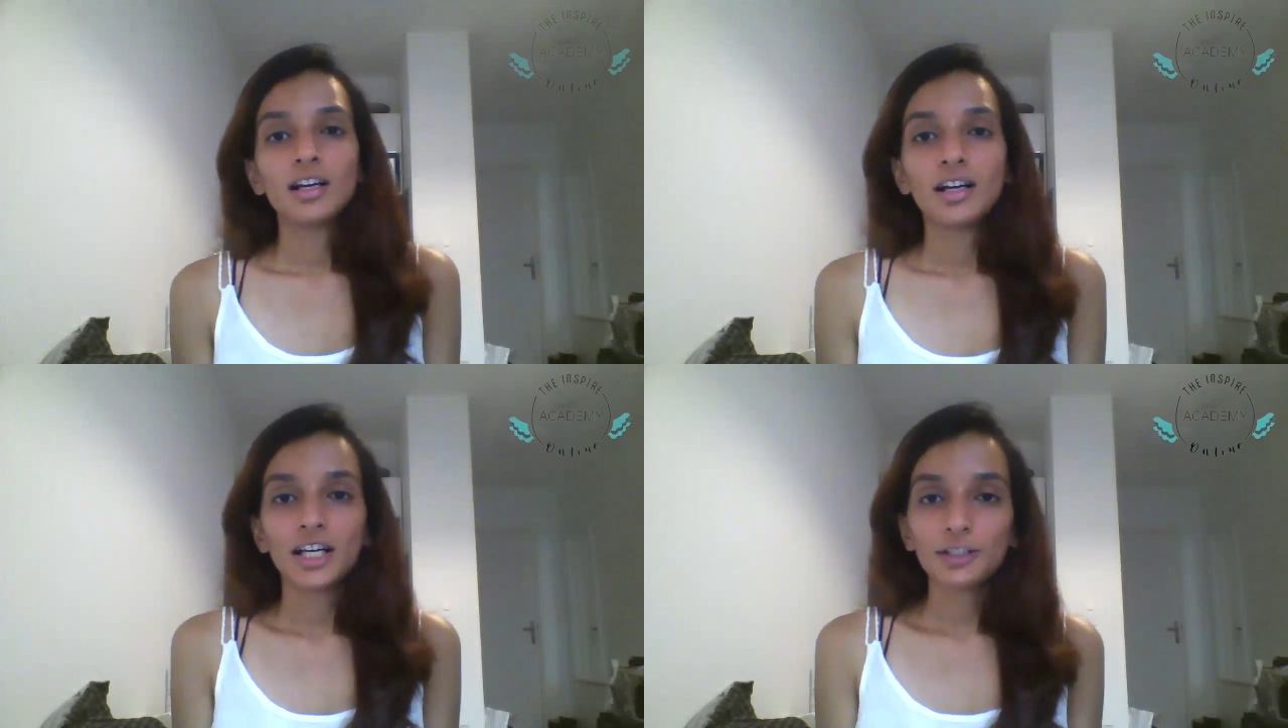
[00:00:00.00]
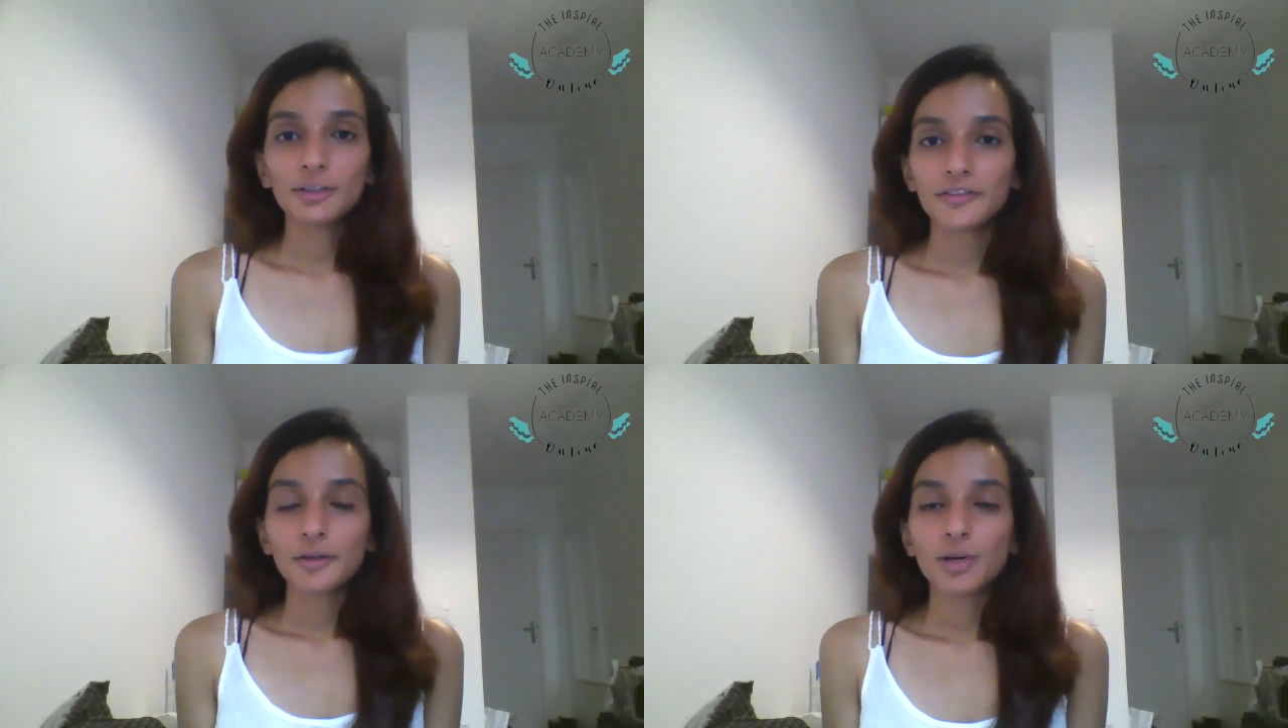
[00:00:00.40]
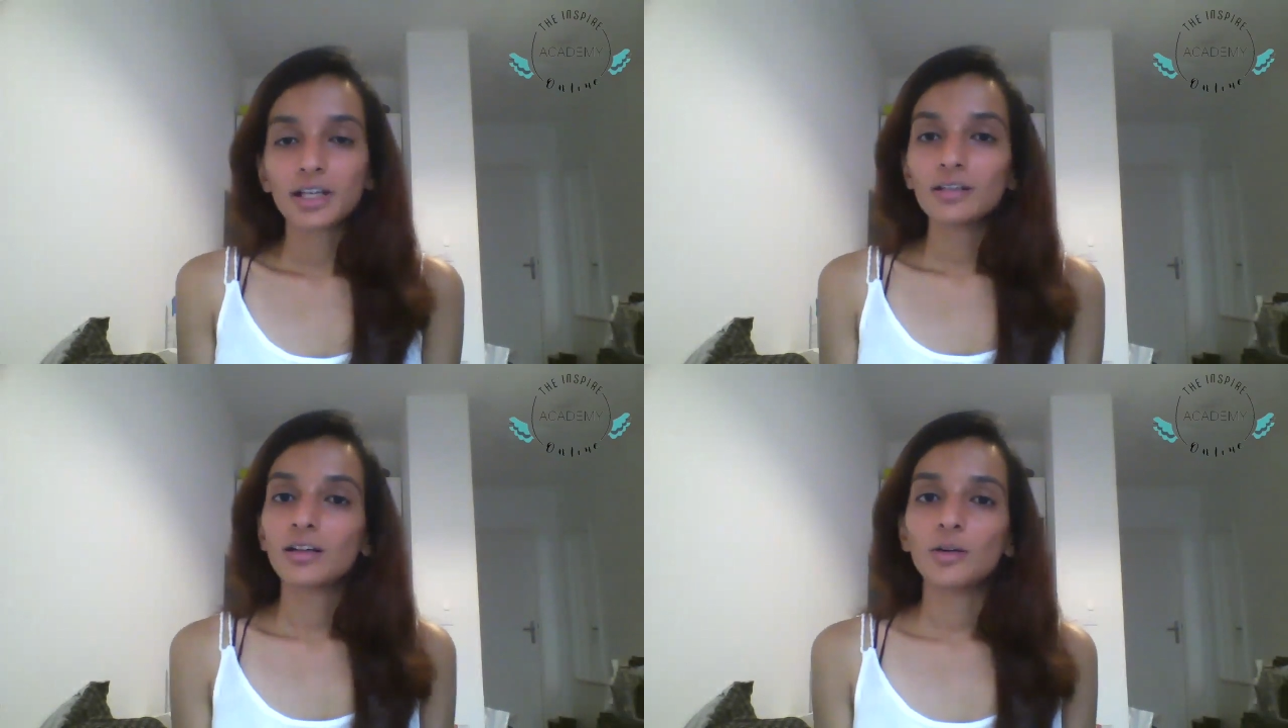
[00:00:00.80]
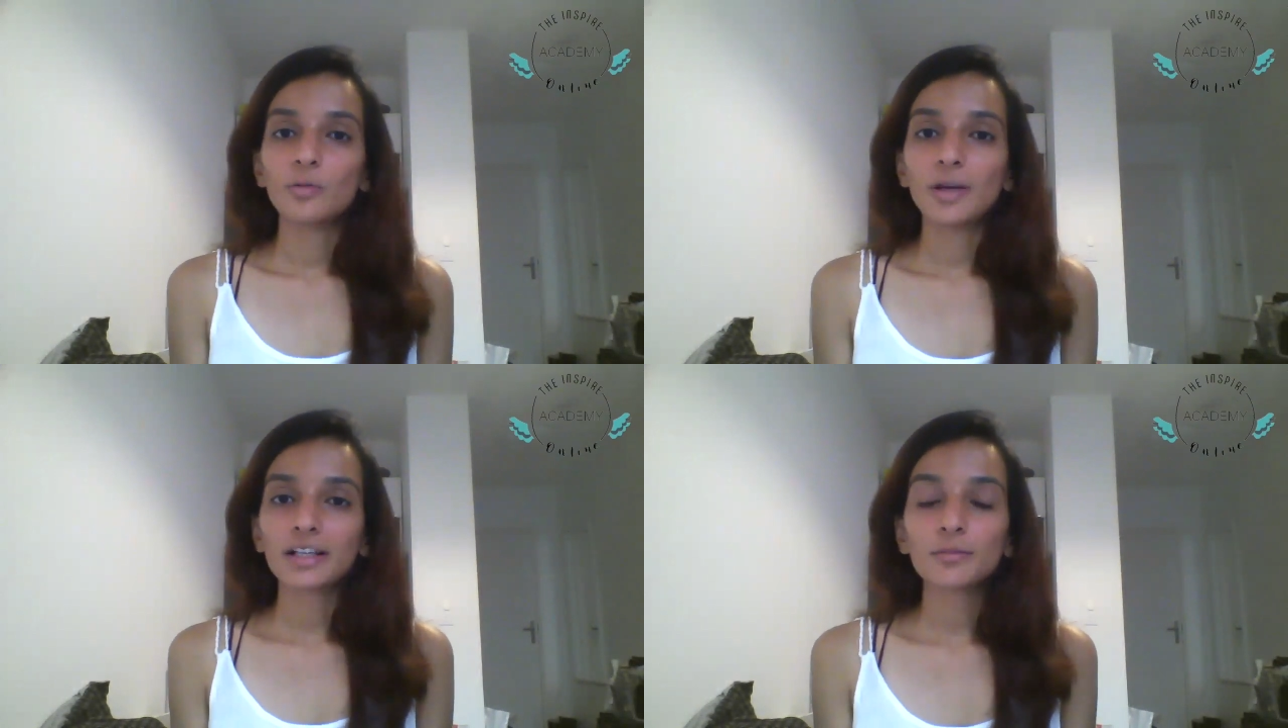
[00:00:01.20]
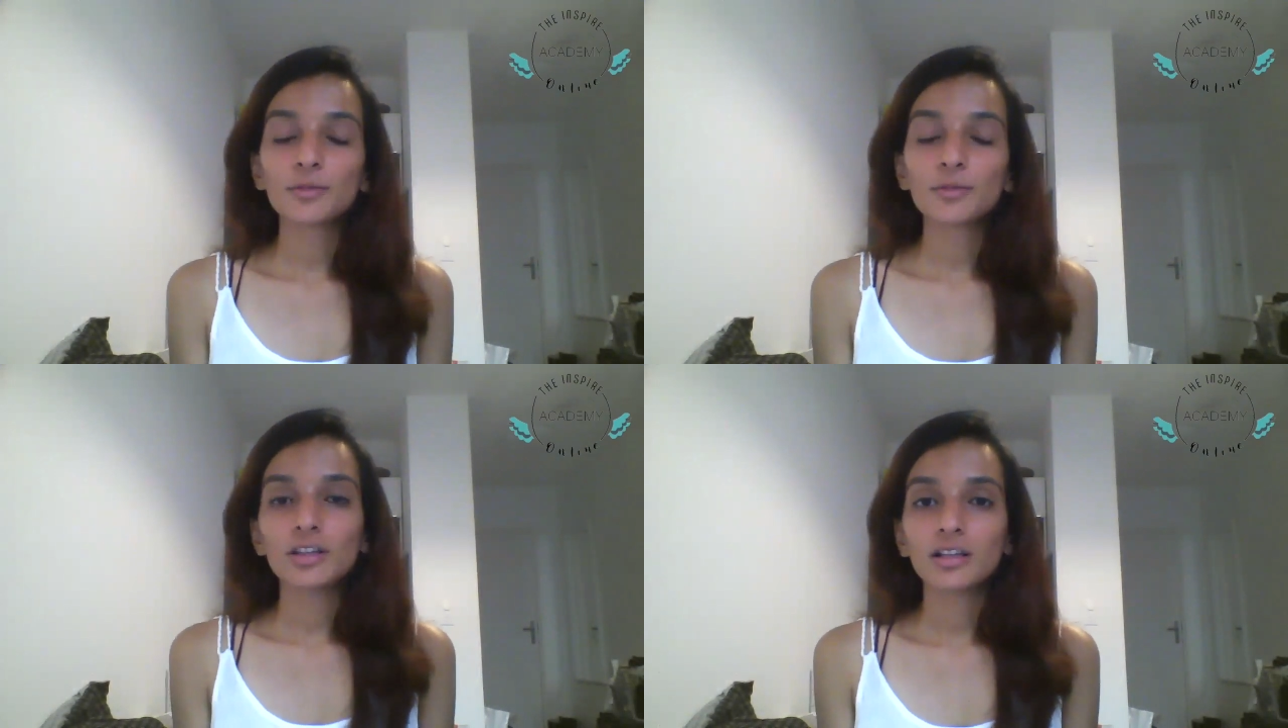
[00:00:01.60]
Hello everyone, welcome
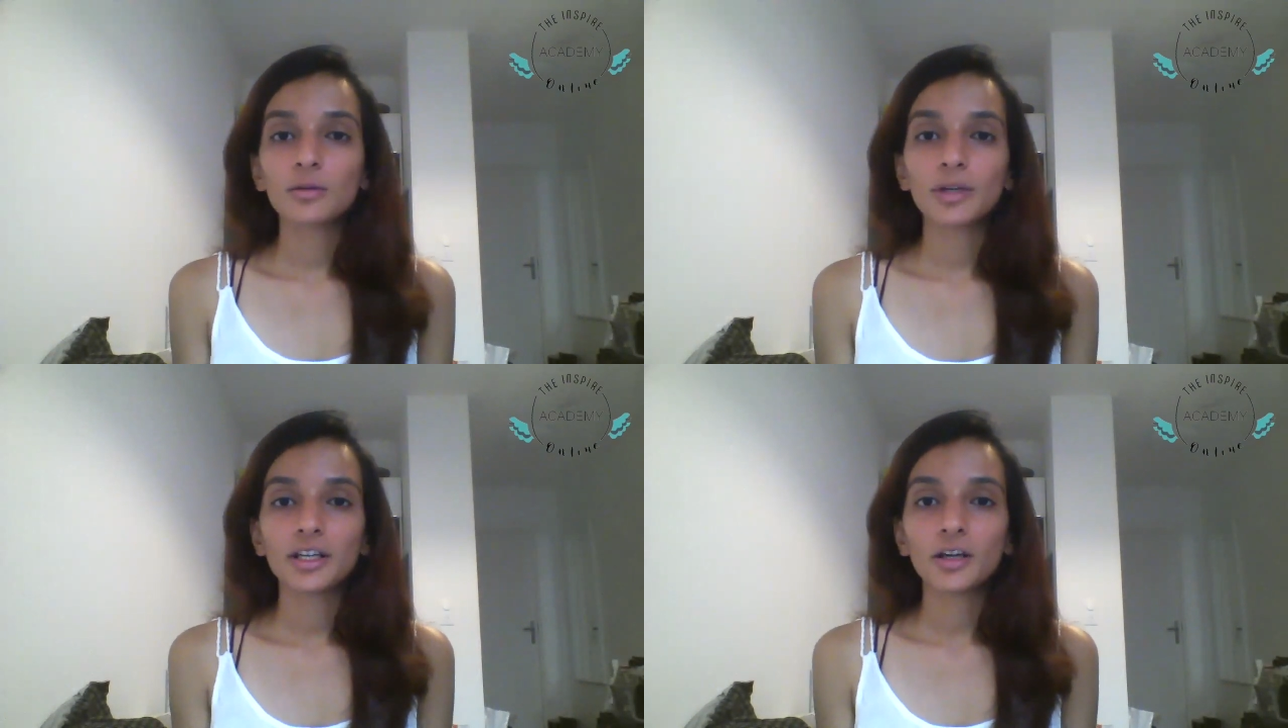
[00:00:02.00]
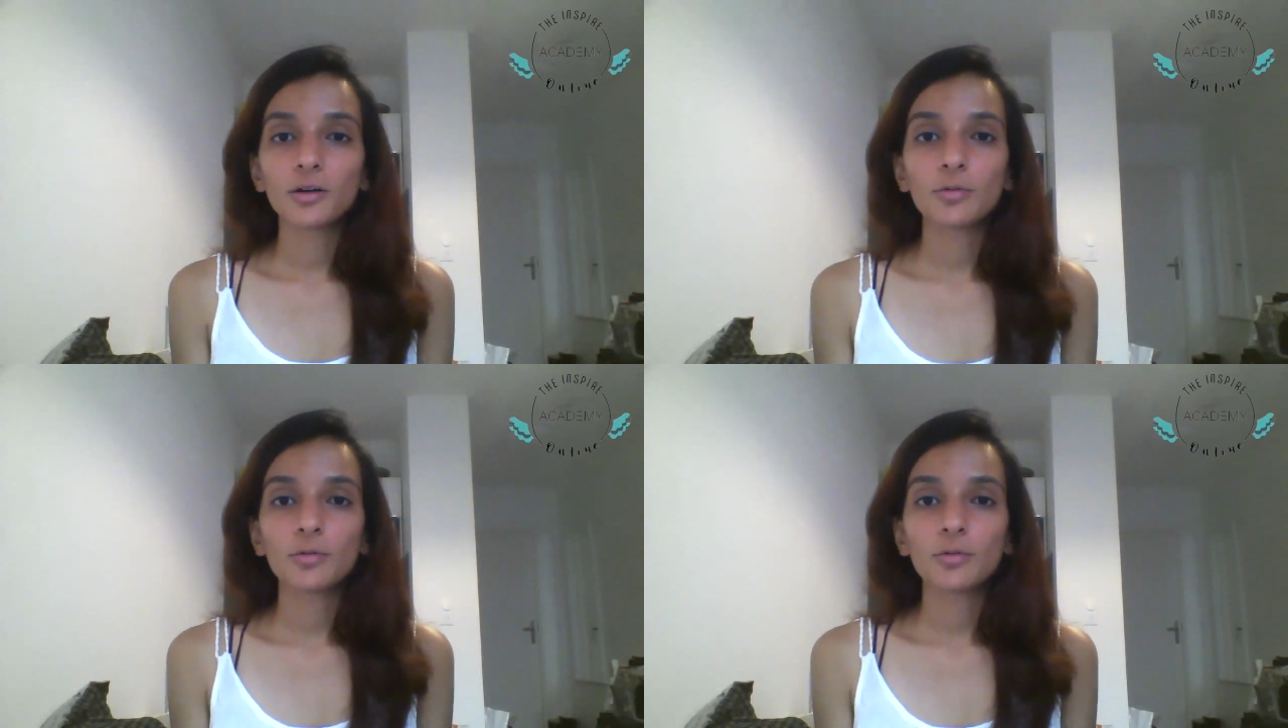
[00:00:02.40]
to another video